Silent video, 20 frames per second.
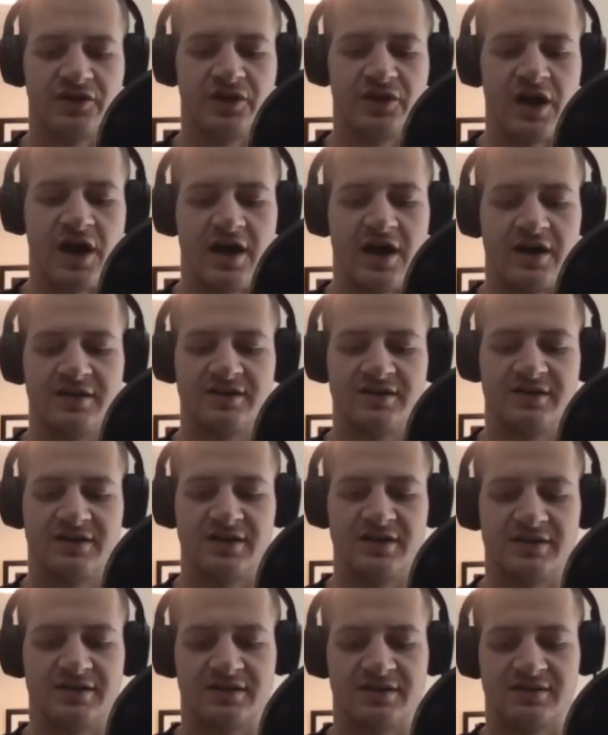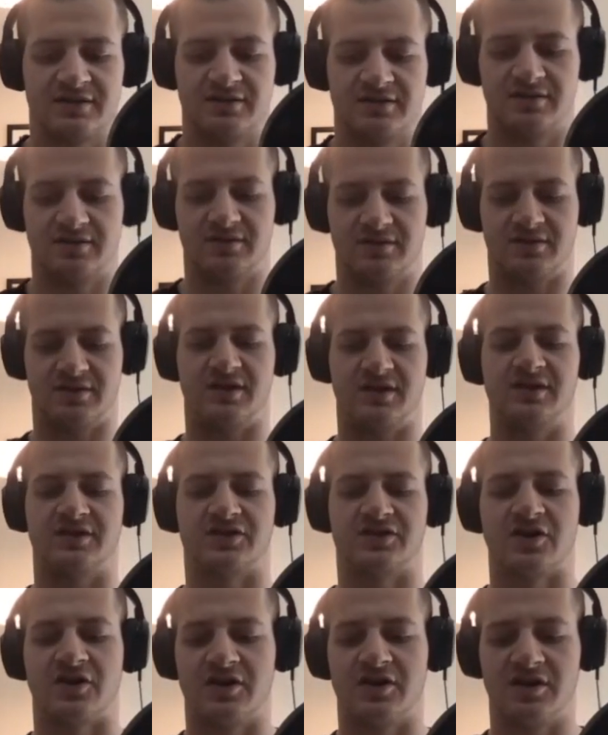a lot since he
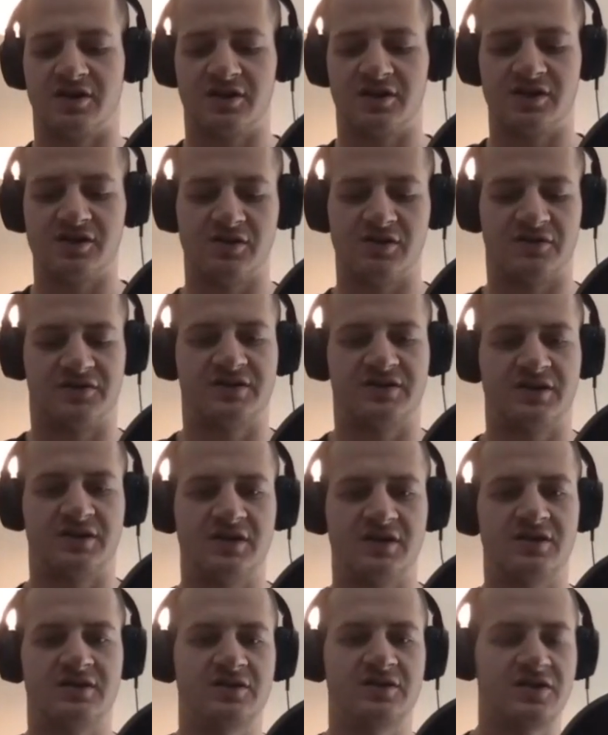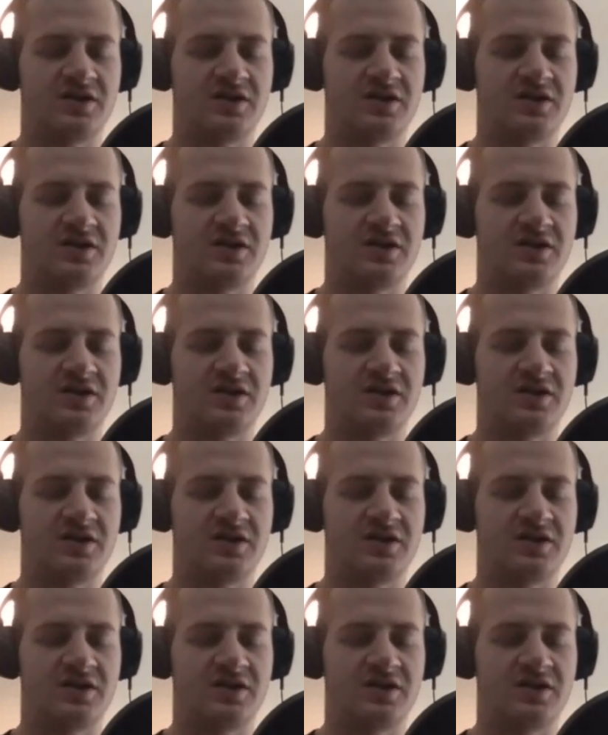started in the UFC.